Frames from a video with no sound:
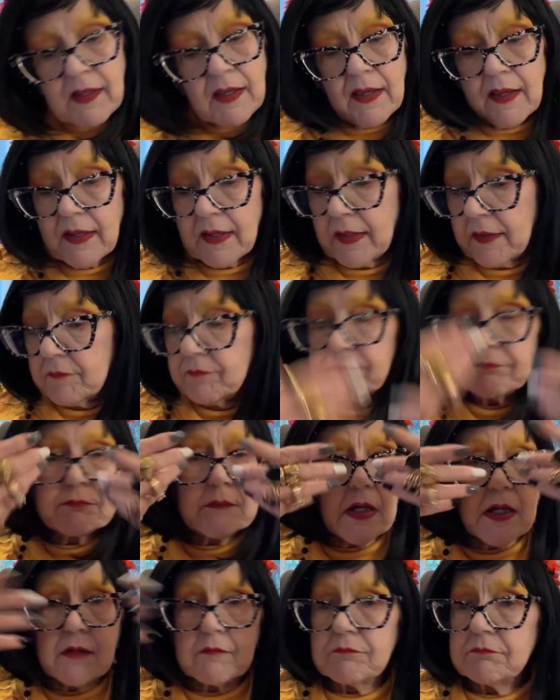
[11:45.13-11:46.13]
And,
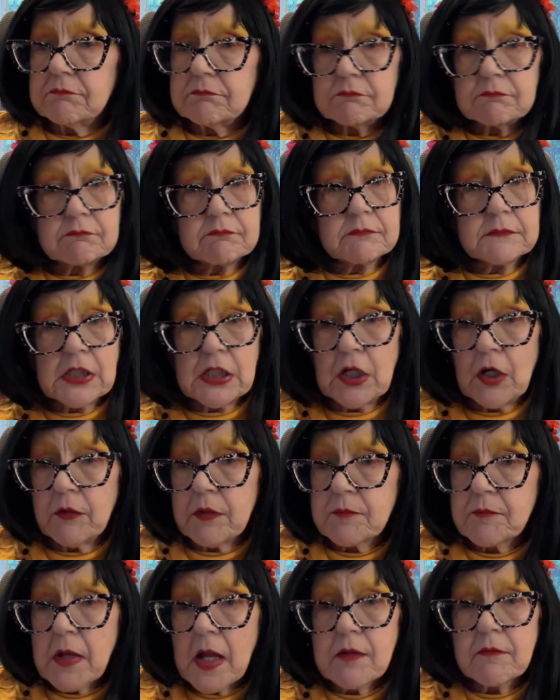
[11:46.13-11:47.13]

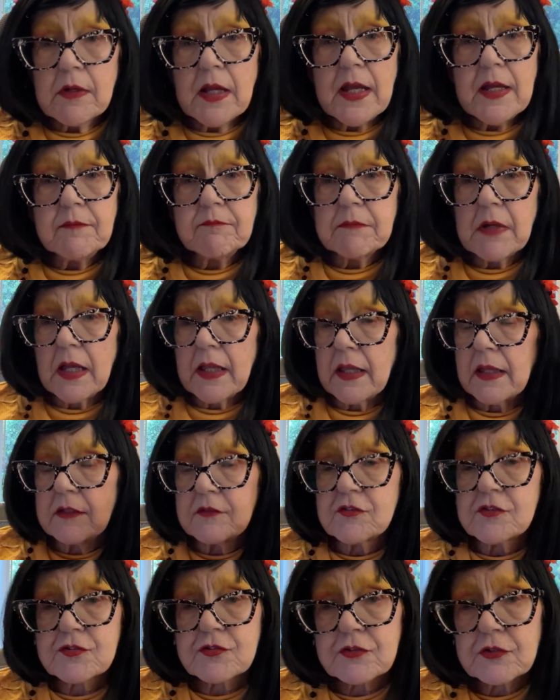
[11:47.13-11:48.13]
in my rant, my head
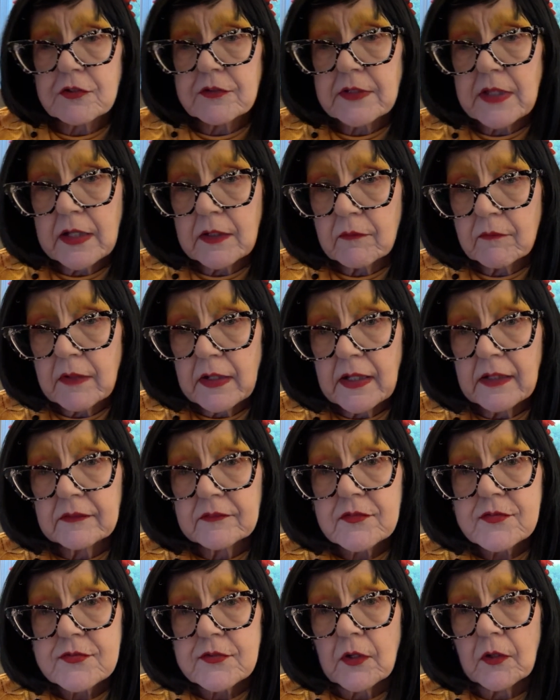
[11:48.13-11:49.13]
just turned that
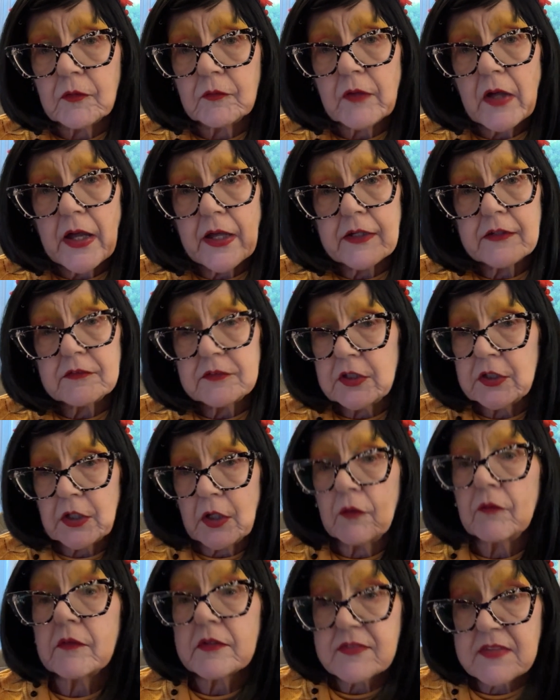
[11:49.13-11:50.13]
around. So
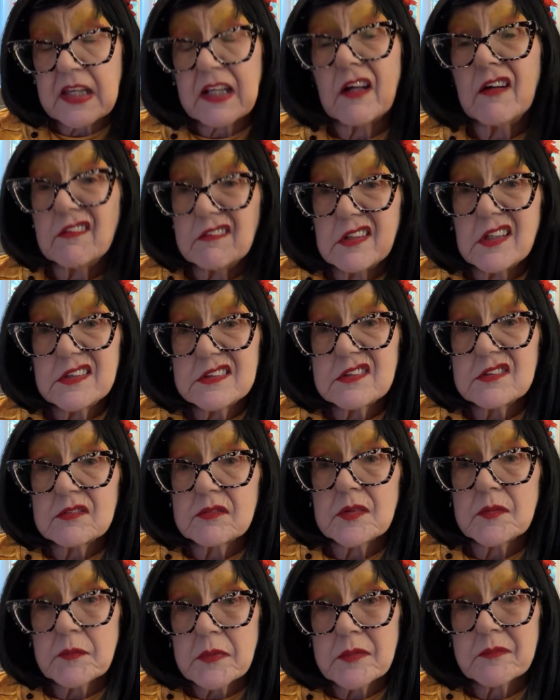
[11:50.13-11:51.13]
it's like, oh, I do
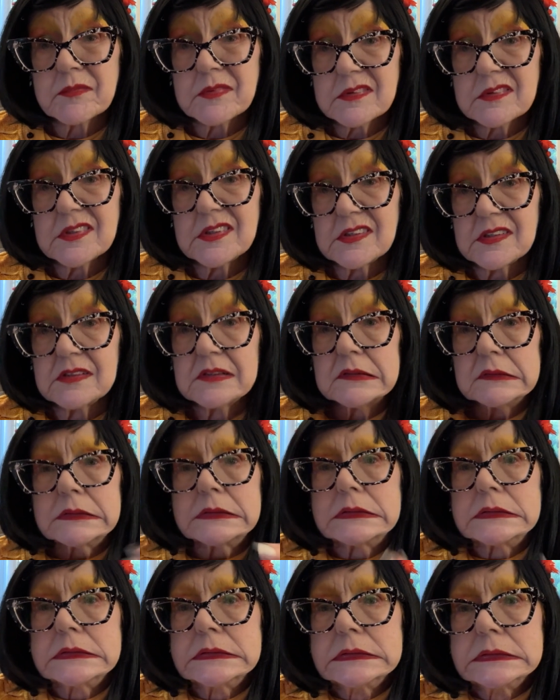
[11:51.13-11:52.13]
remember, yeah.
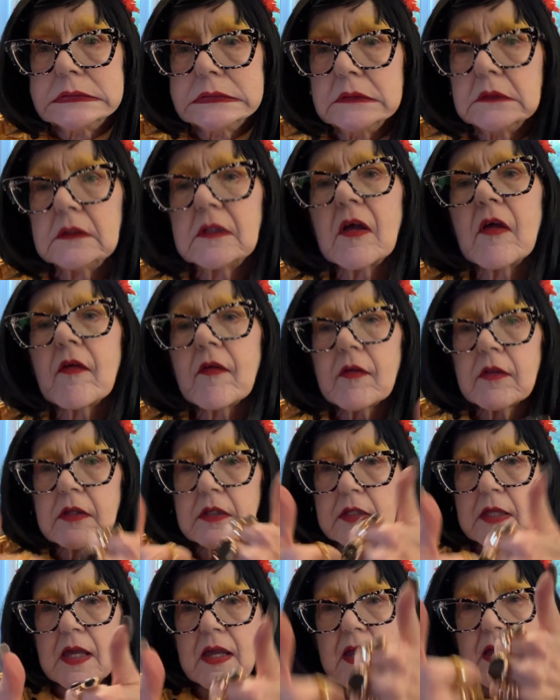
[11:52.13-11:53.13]

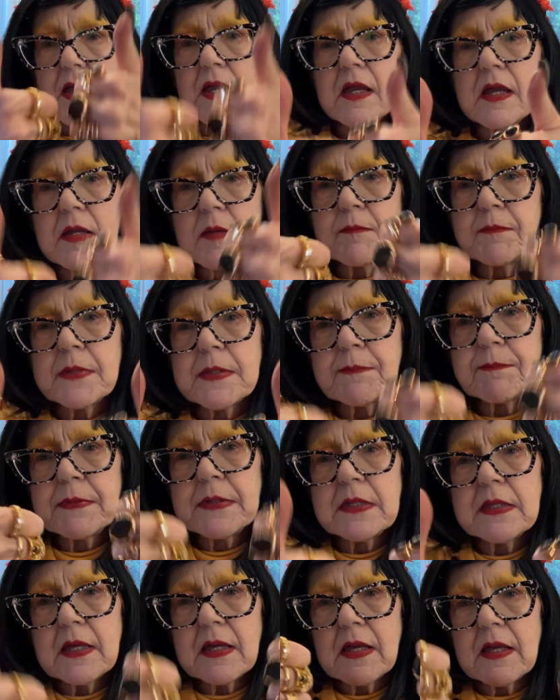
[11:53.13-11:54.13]
Yay,
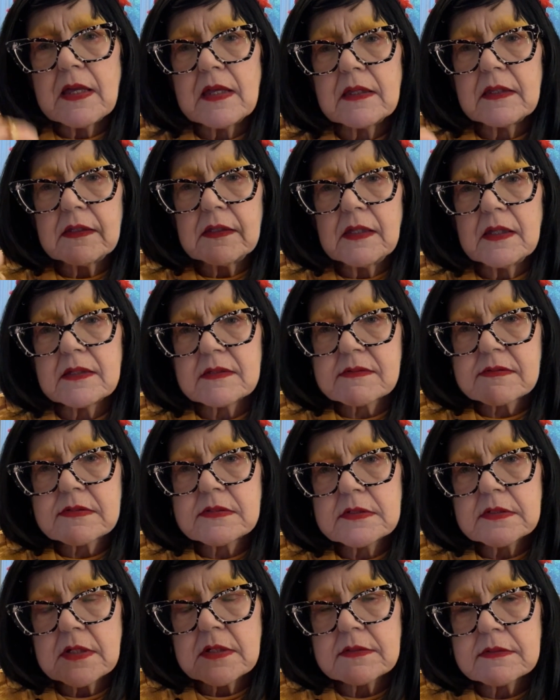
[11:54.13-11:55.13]
BPA, yes,
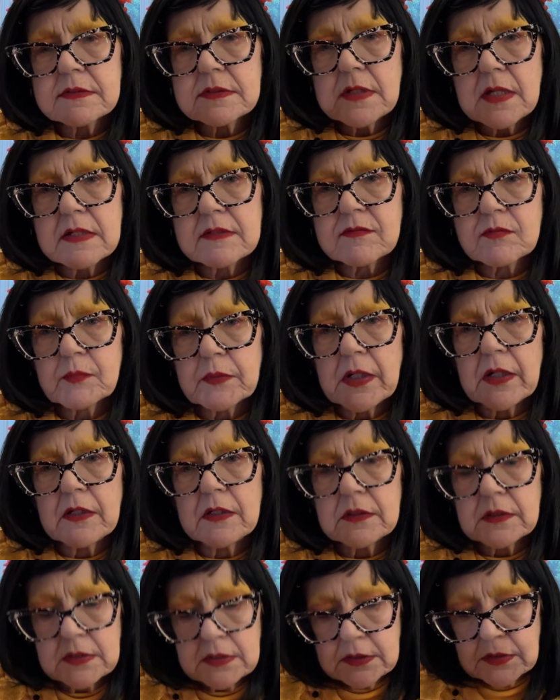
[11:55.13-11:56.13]
yes, yes, we
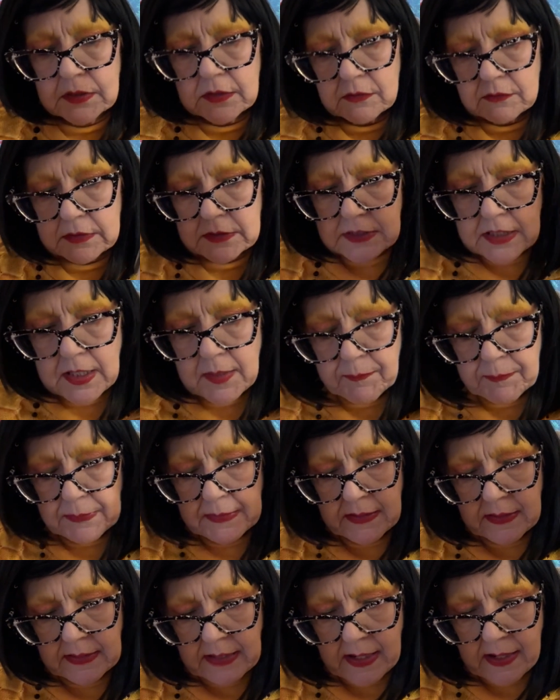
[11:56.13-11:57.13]
are, keeping
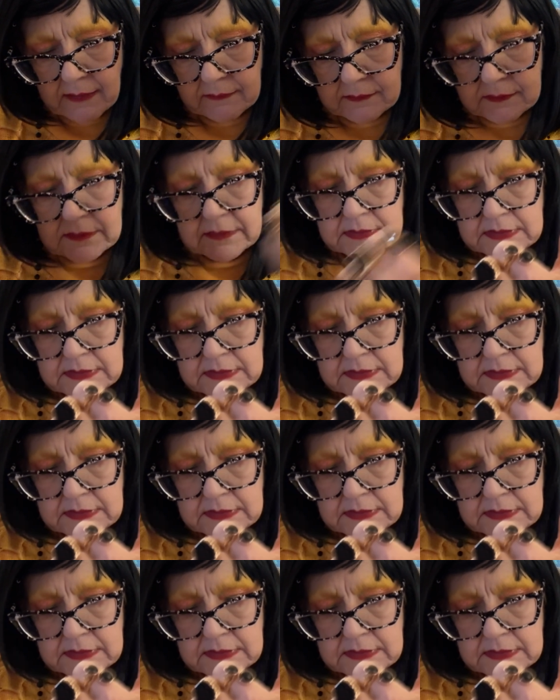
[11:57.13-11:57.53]
it out